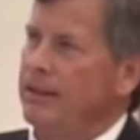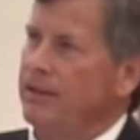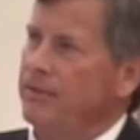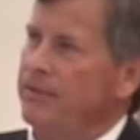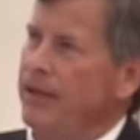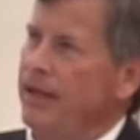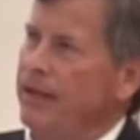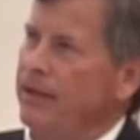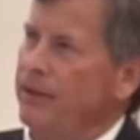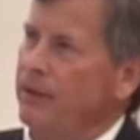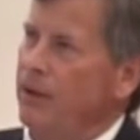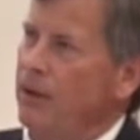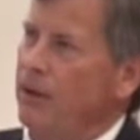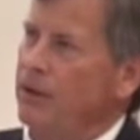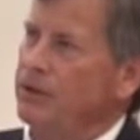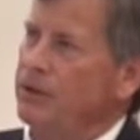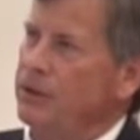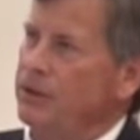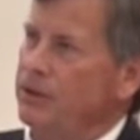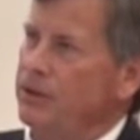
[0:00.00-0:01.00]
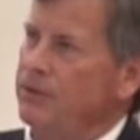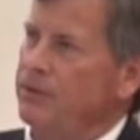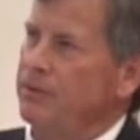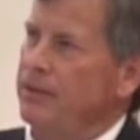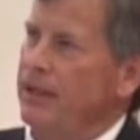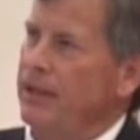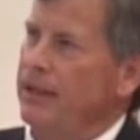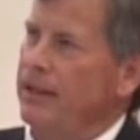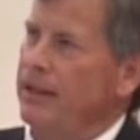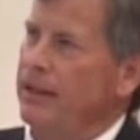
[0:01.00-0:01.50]
In fact, they're all
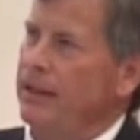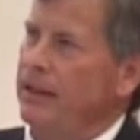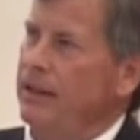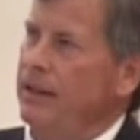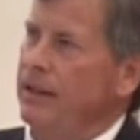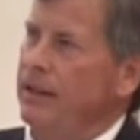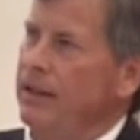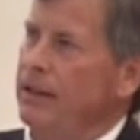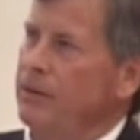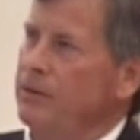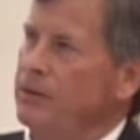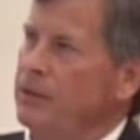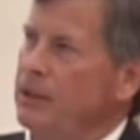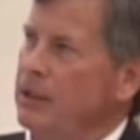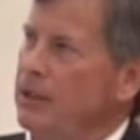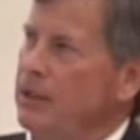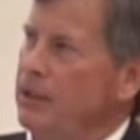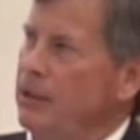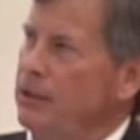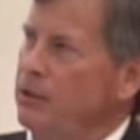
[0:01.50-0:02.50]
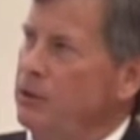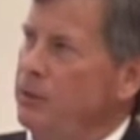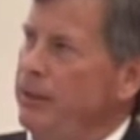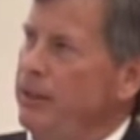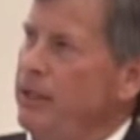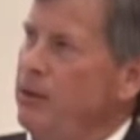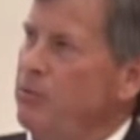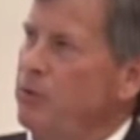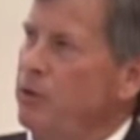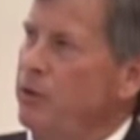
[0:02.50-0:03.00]
certified. There was a
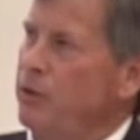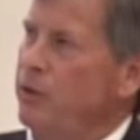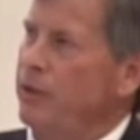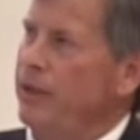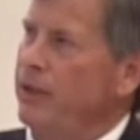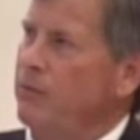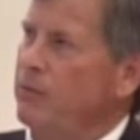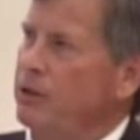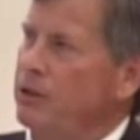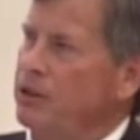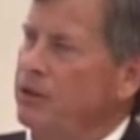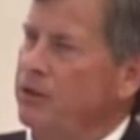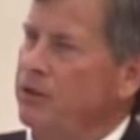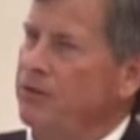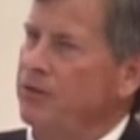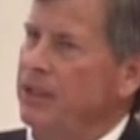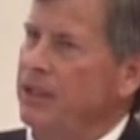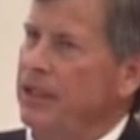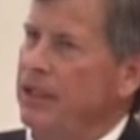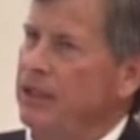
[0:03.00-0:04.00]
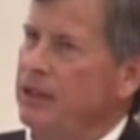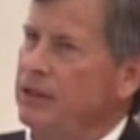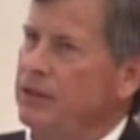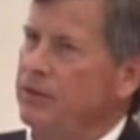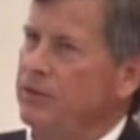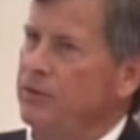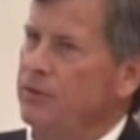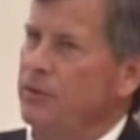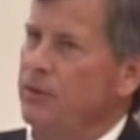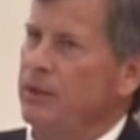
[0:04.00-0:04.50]
training program with
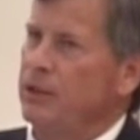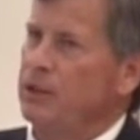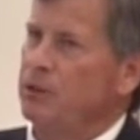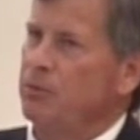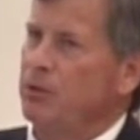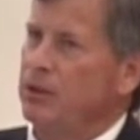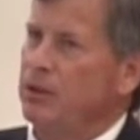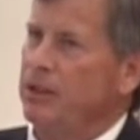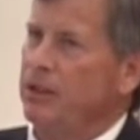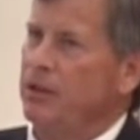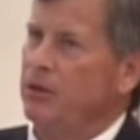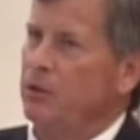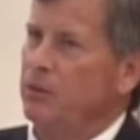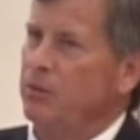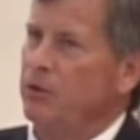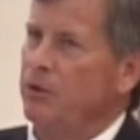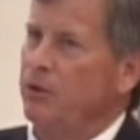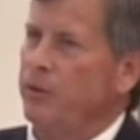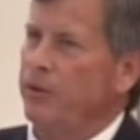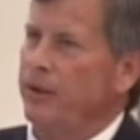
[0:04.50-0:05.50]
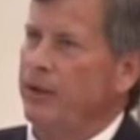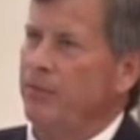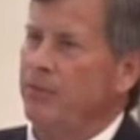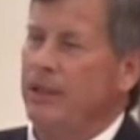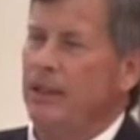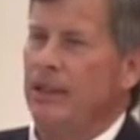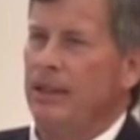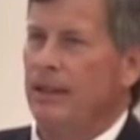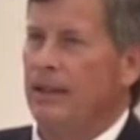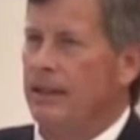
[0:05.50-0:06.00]
certification for this particular program.
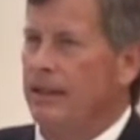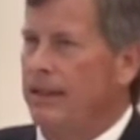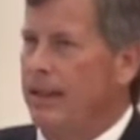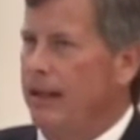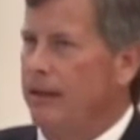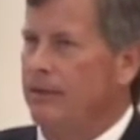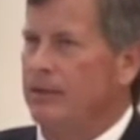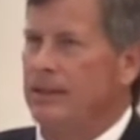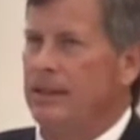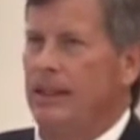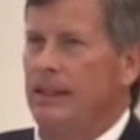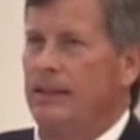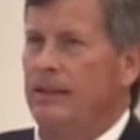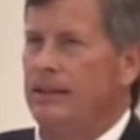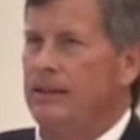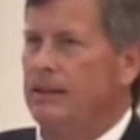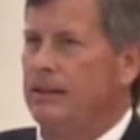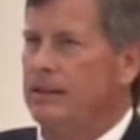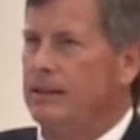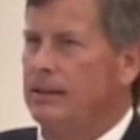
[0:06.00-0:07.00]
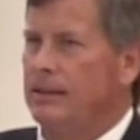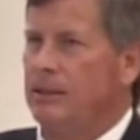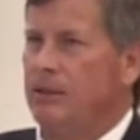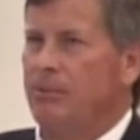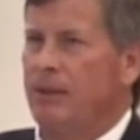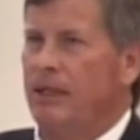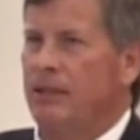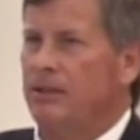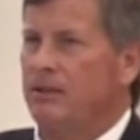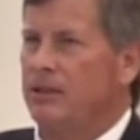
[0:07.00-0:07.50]
Counter technicians,
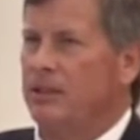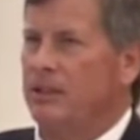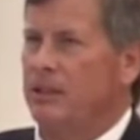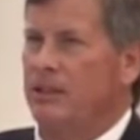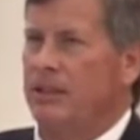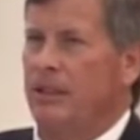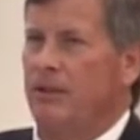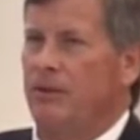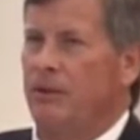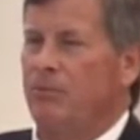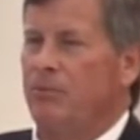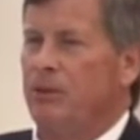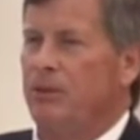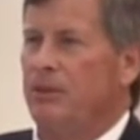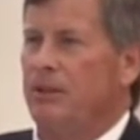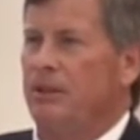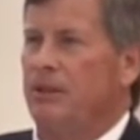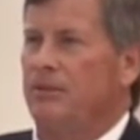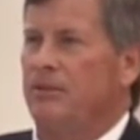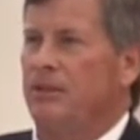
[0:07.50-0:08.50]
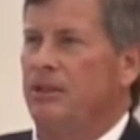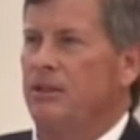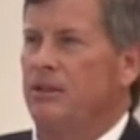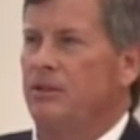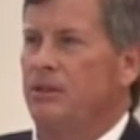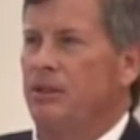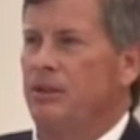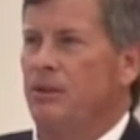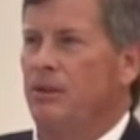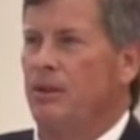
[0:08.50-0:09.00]
inspectors, et cetera, building
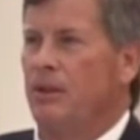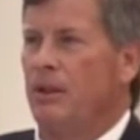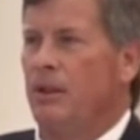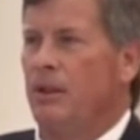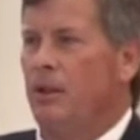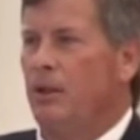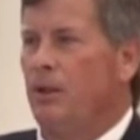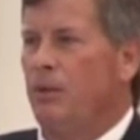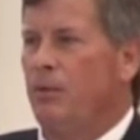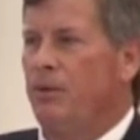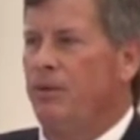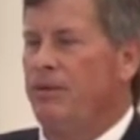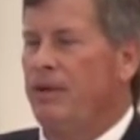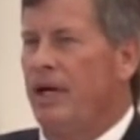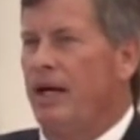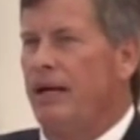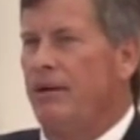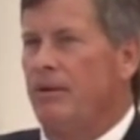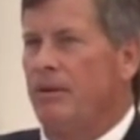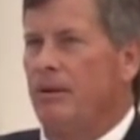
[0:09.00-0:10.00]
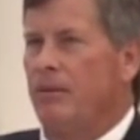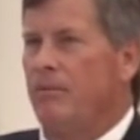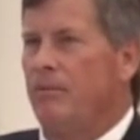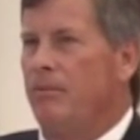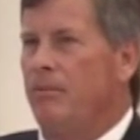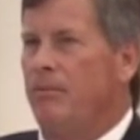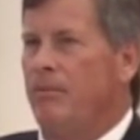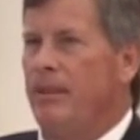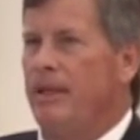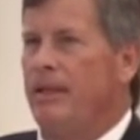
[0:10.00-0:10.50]
officials. So we've got
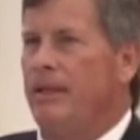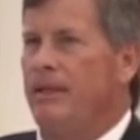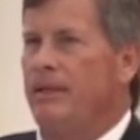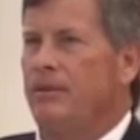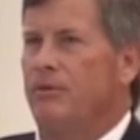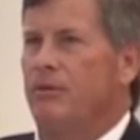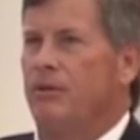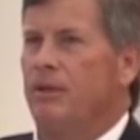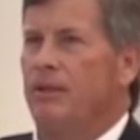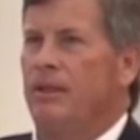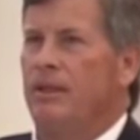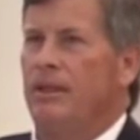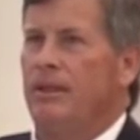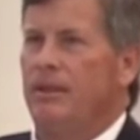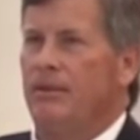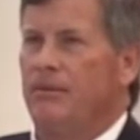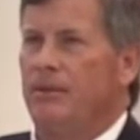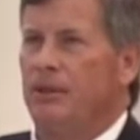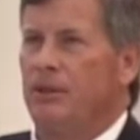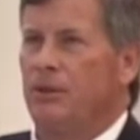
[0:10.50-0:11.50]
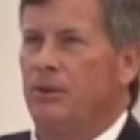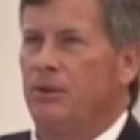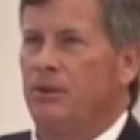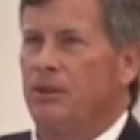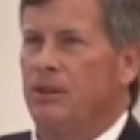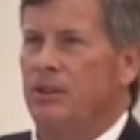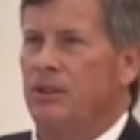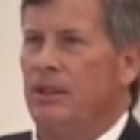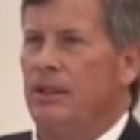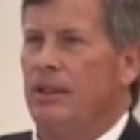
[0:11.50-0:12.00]
many different
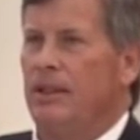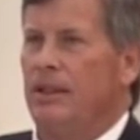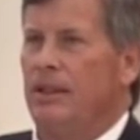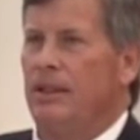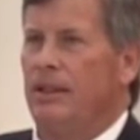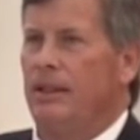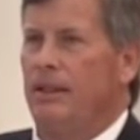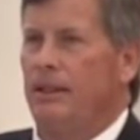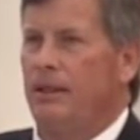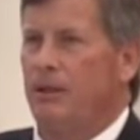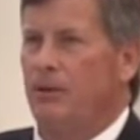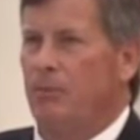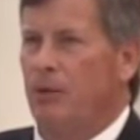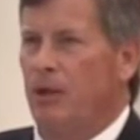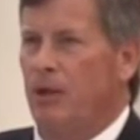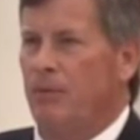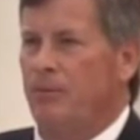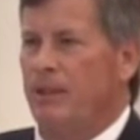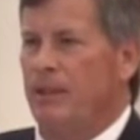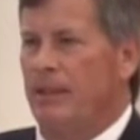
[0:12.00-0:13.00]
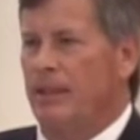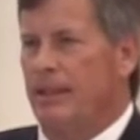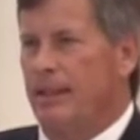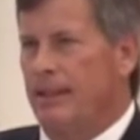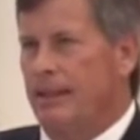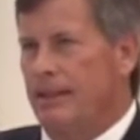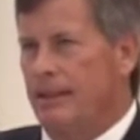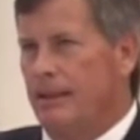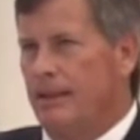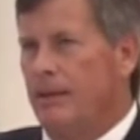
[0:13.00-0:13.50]
individuals in the department that
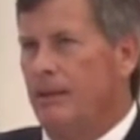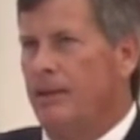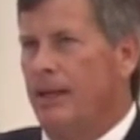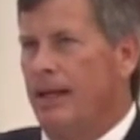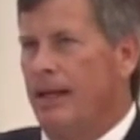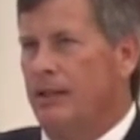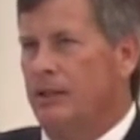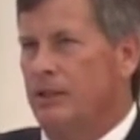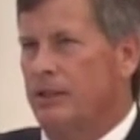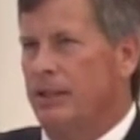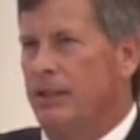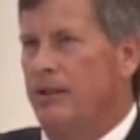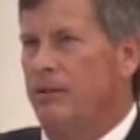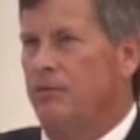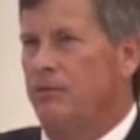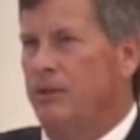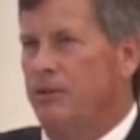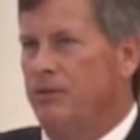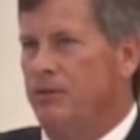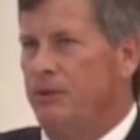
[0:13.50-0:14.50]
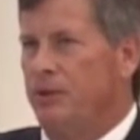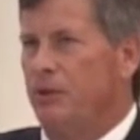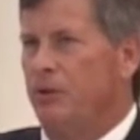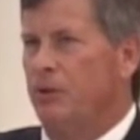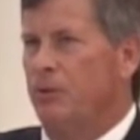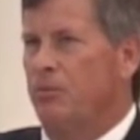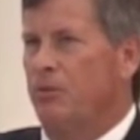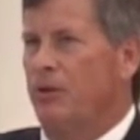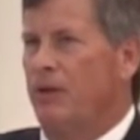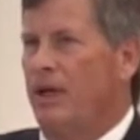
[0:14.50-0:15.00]
can actually
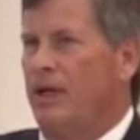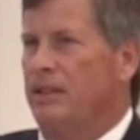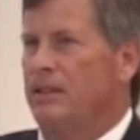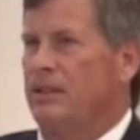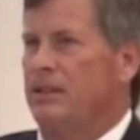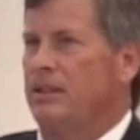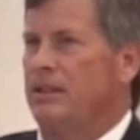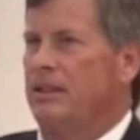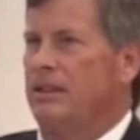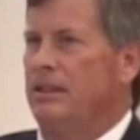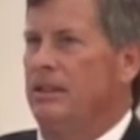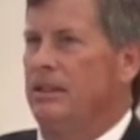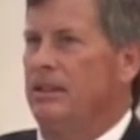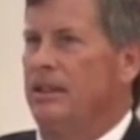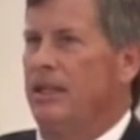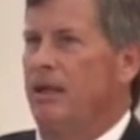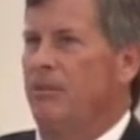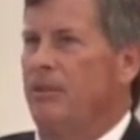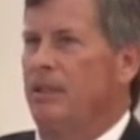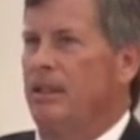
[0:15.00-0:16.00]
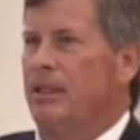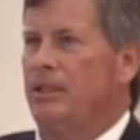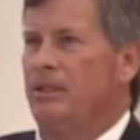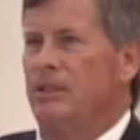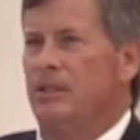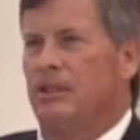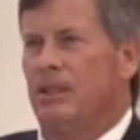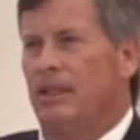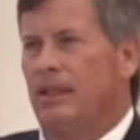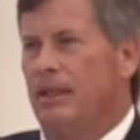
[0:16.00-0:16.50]
review and process these
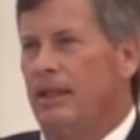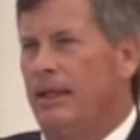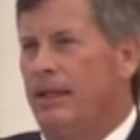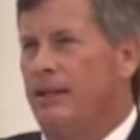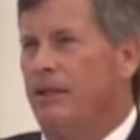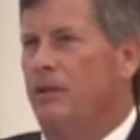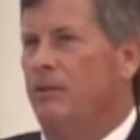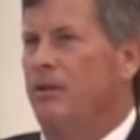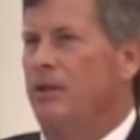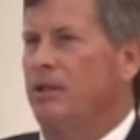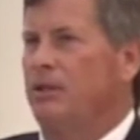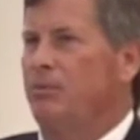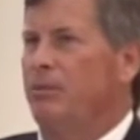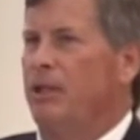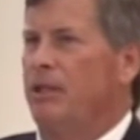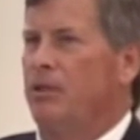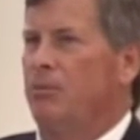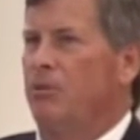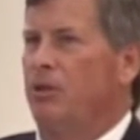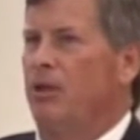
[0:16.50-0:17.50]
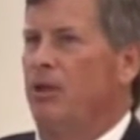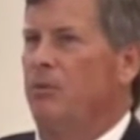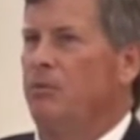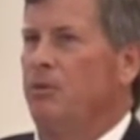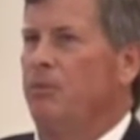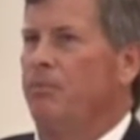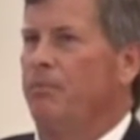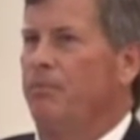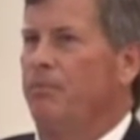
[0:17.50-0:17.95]
applications. I don't expect a problem.